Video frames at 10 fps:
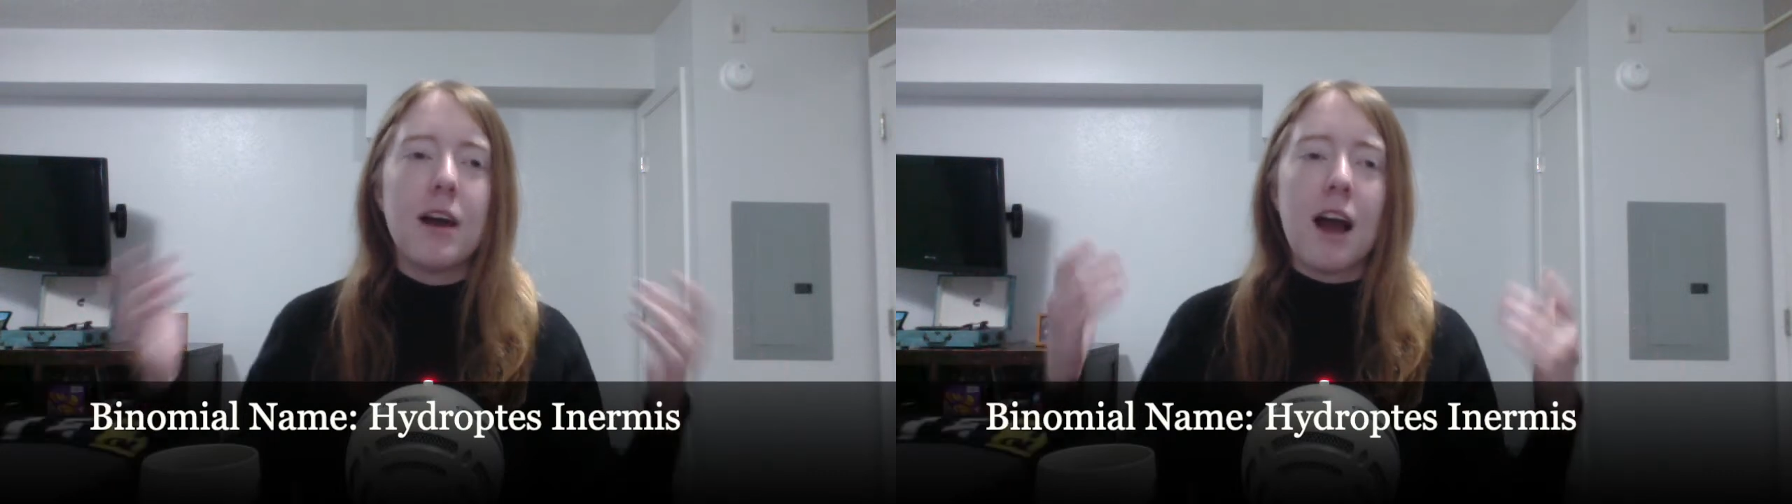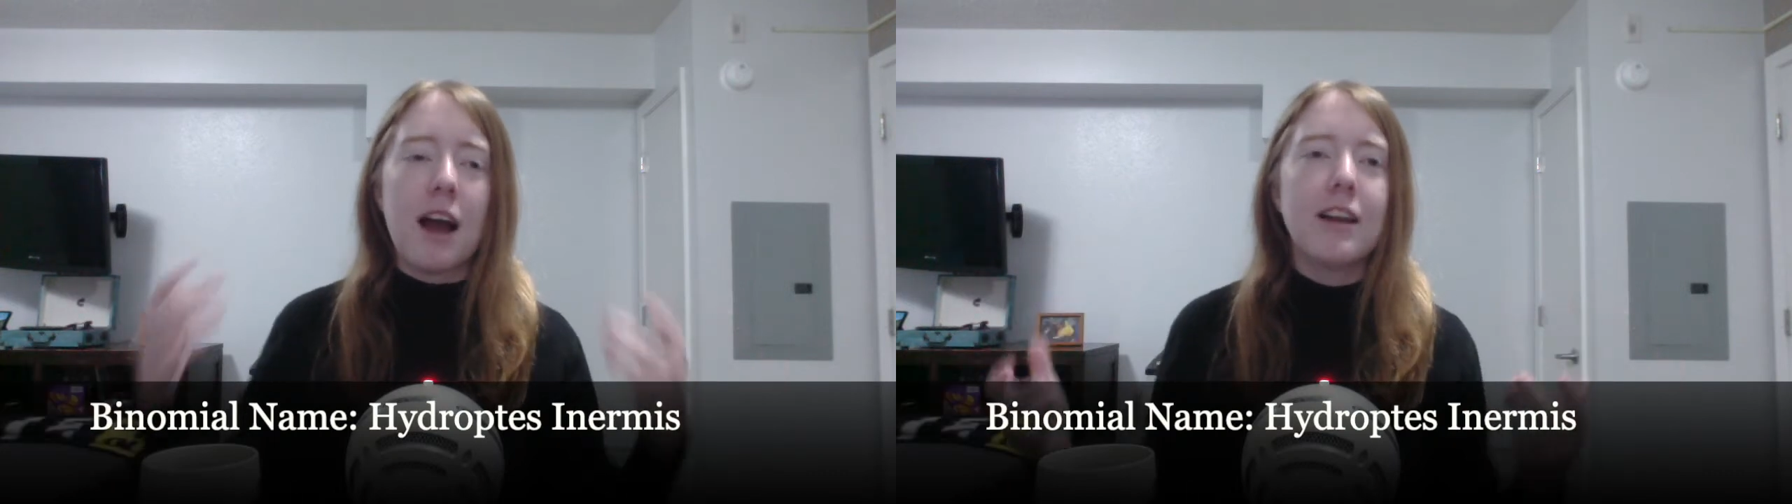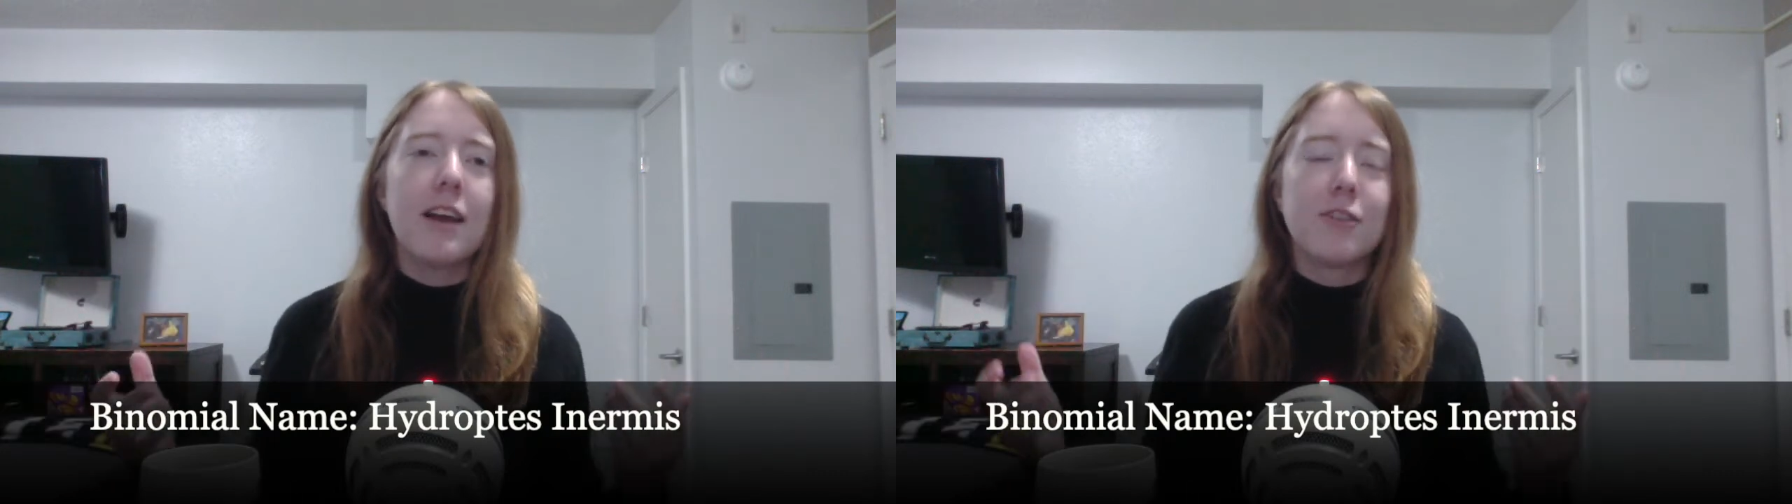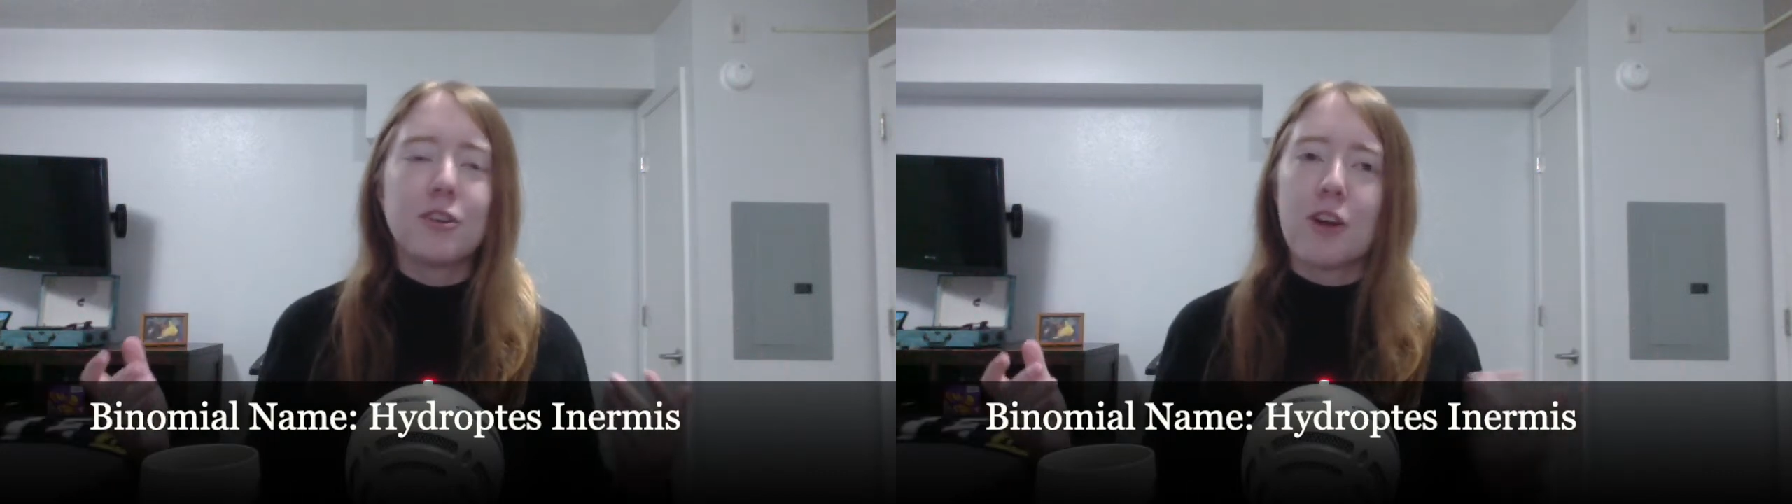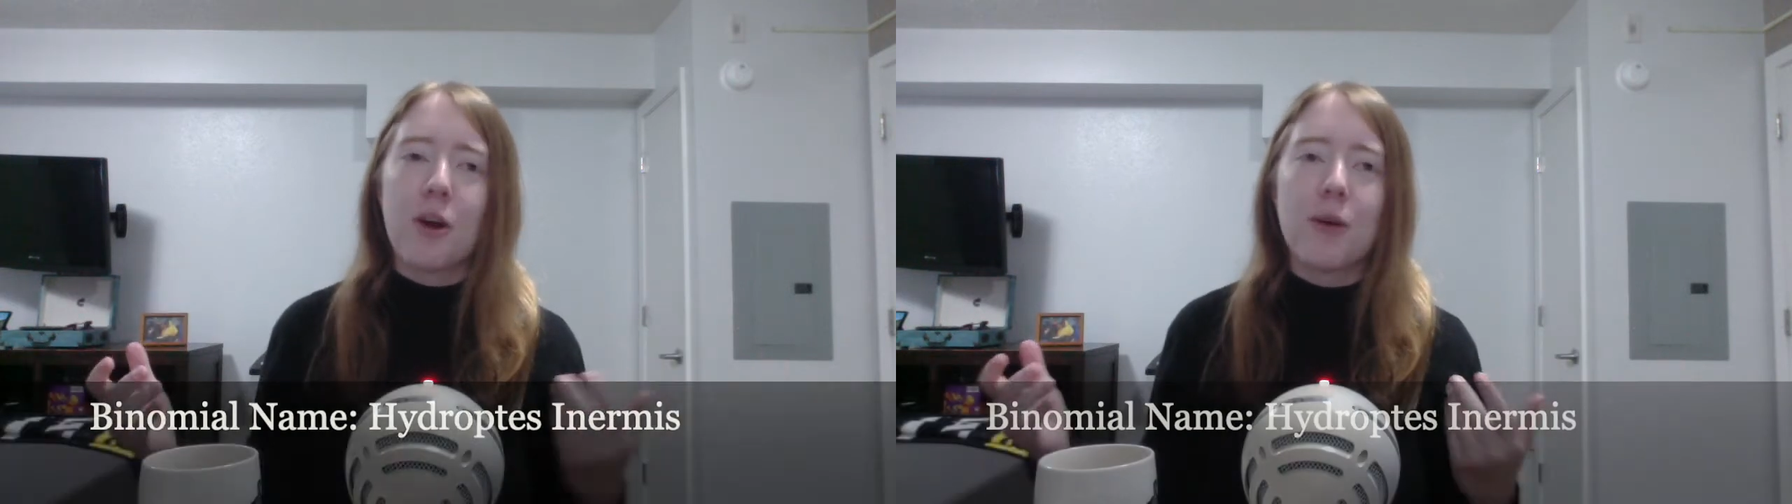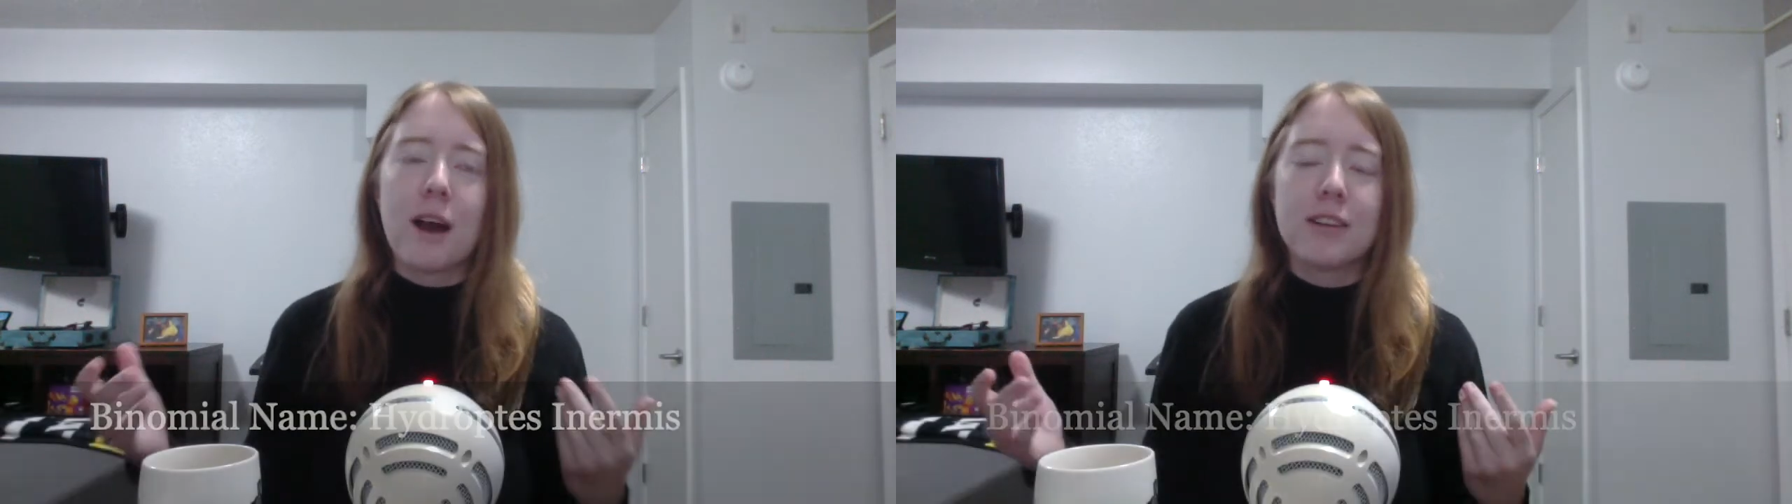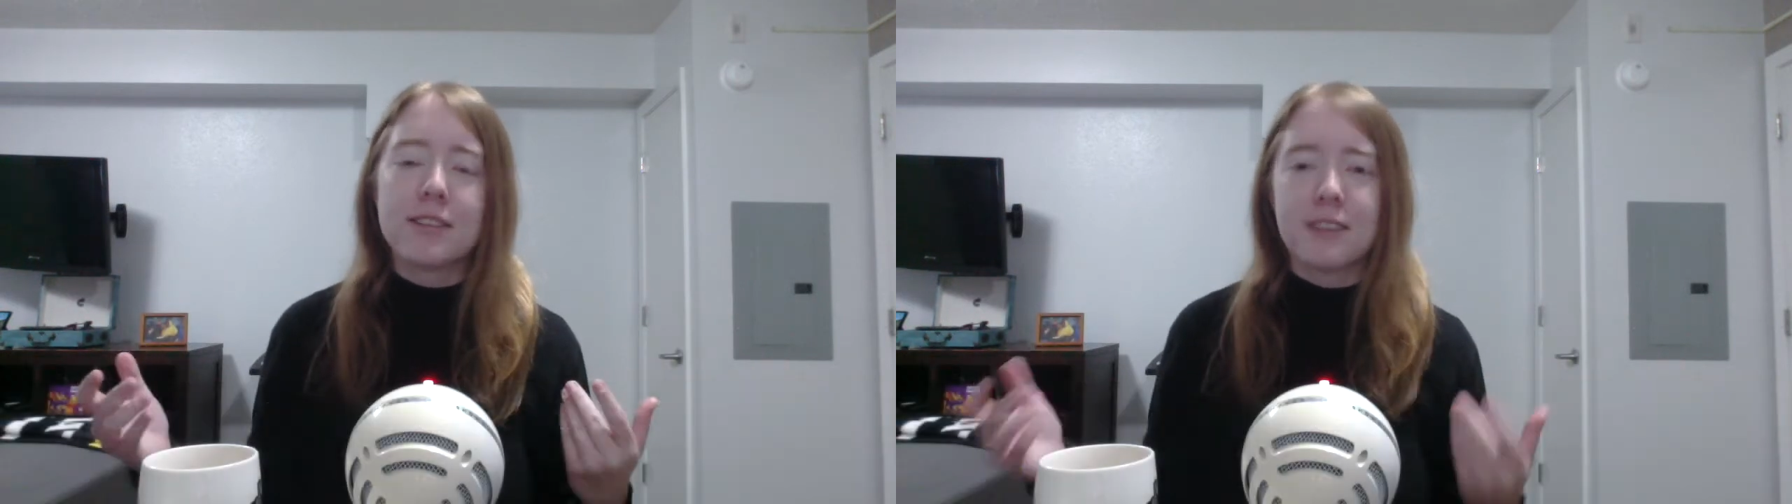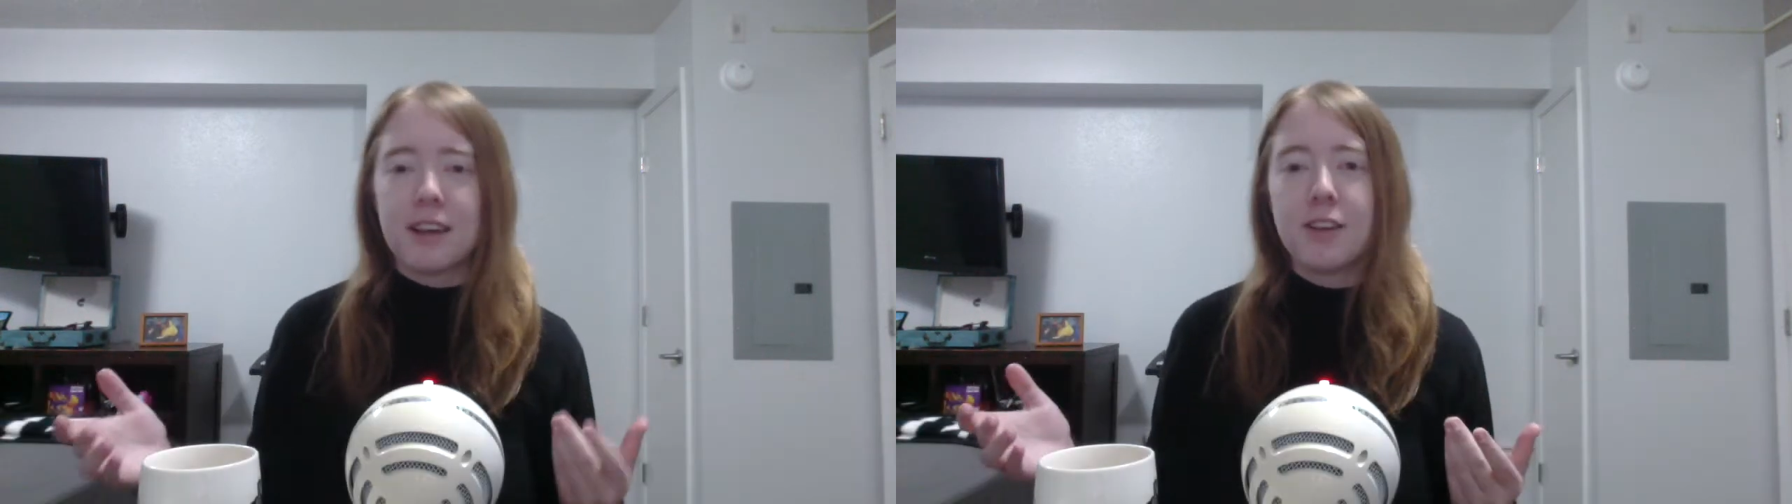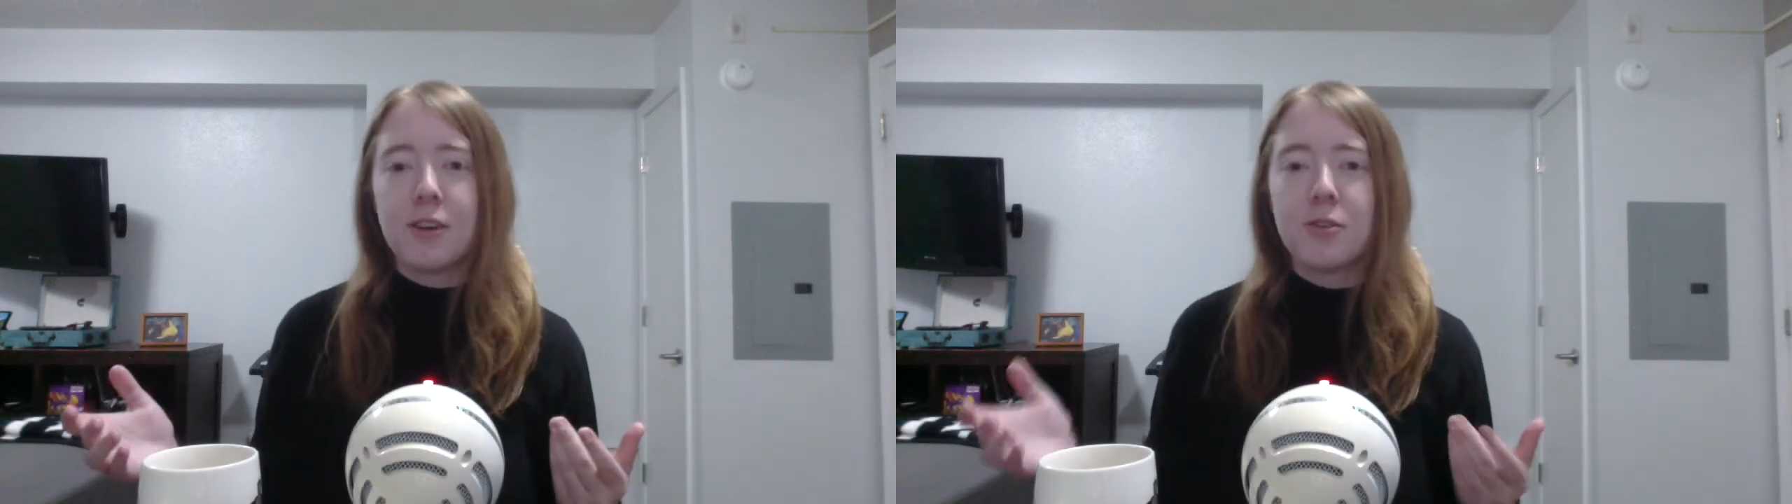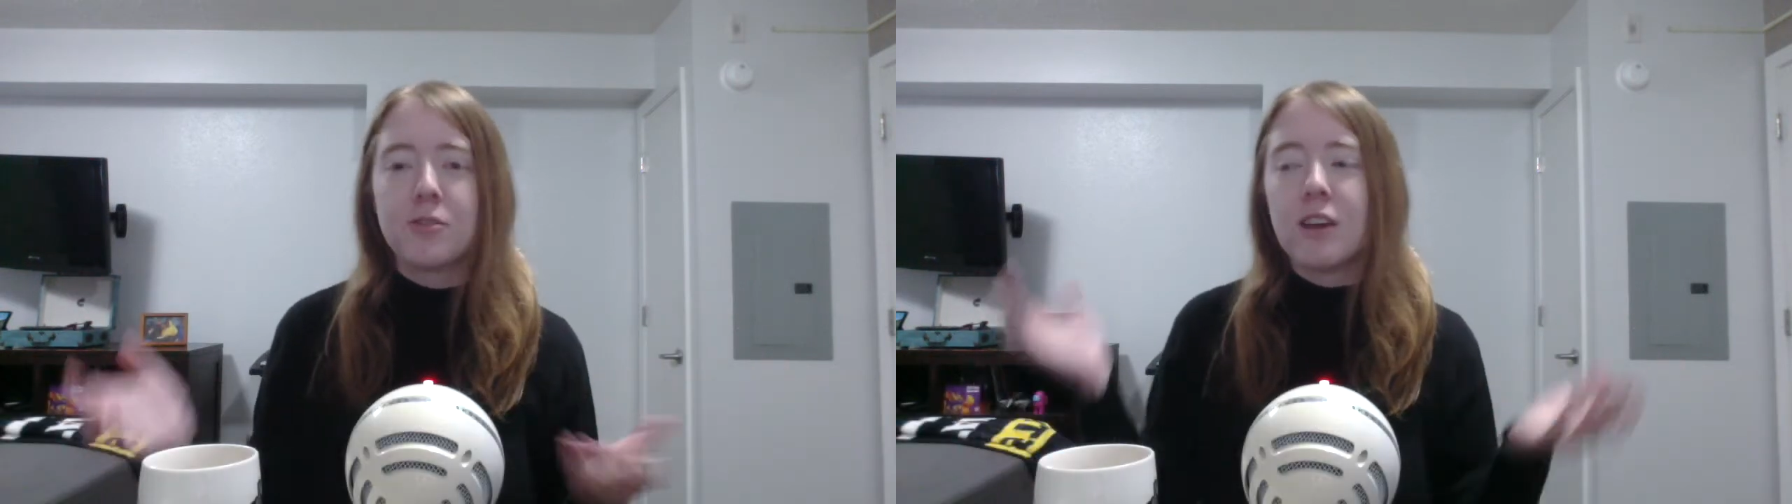I never know how to say
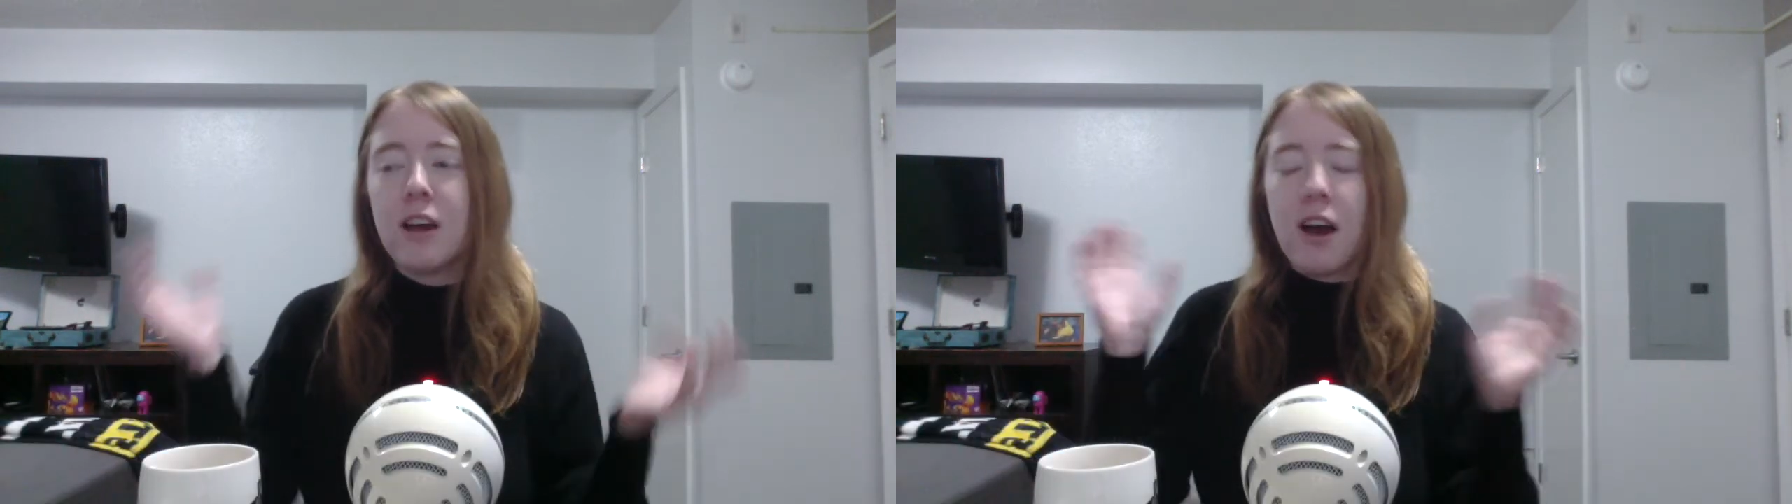those,